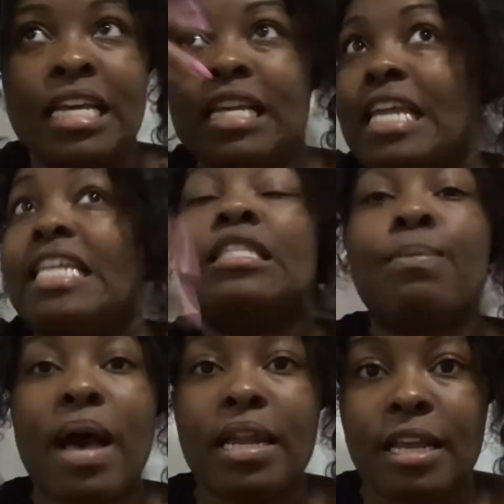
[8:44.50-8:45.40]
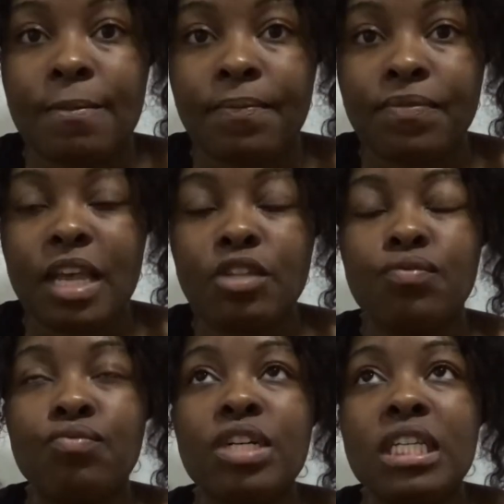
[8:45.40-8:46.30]
I need somebody. That's
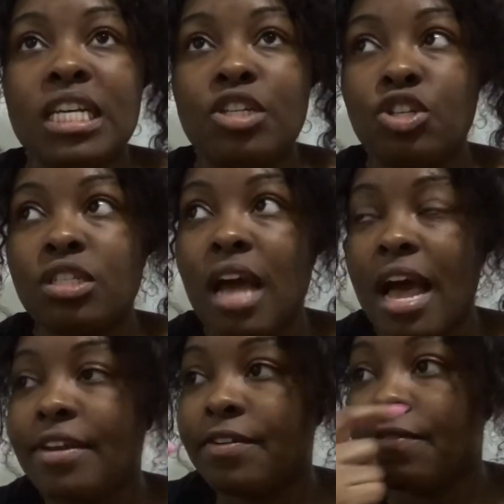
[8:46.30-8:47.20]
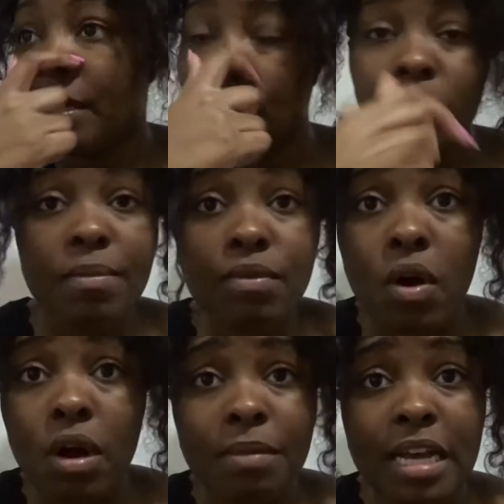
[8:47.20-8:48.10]
really just kind of and don't get me
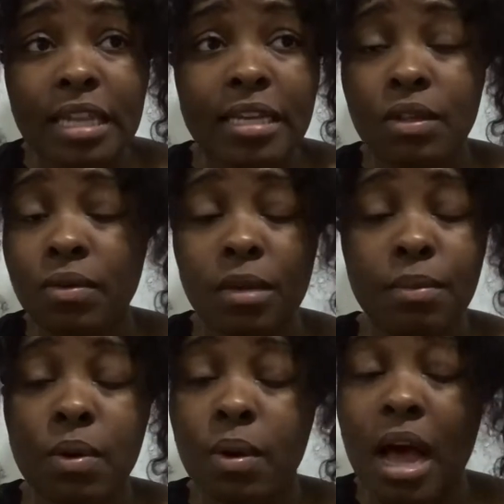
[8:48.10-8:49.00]
wrong, I'm not like don't get me wrong.